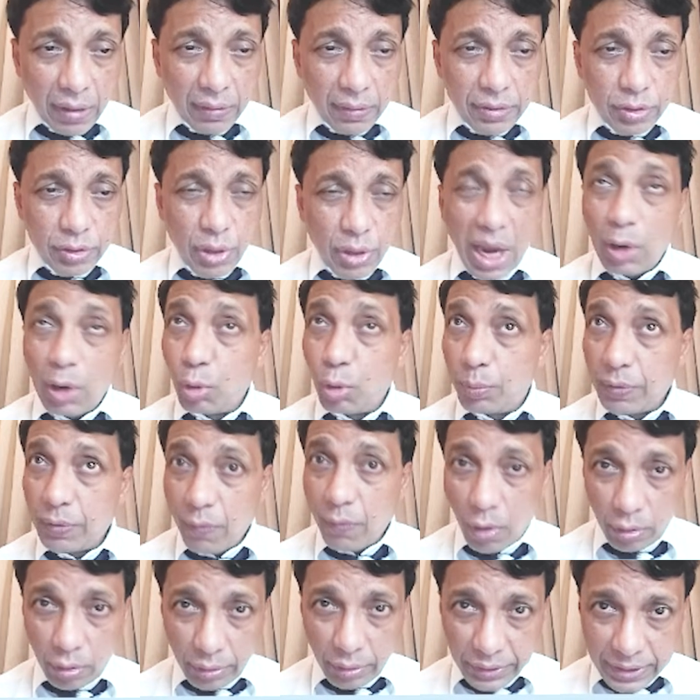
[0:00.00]
So I hope
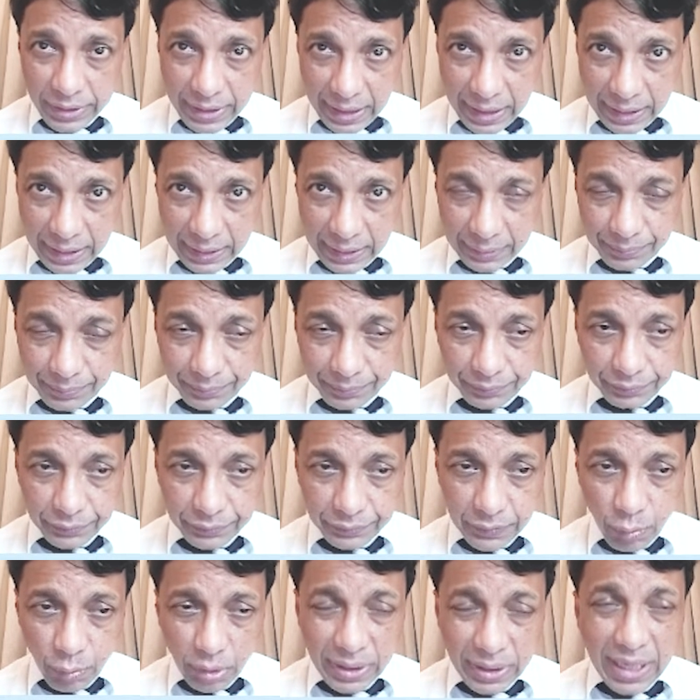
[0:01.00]
you all got this correct.
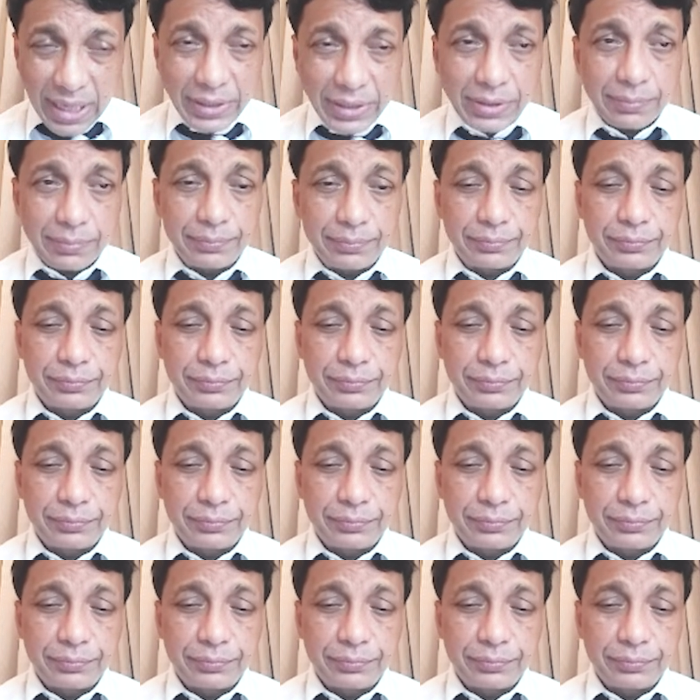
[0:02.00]
What next?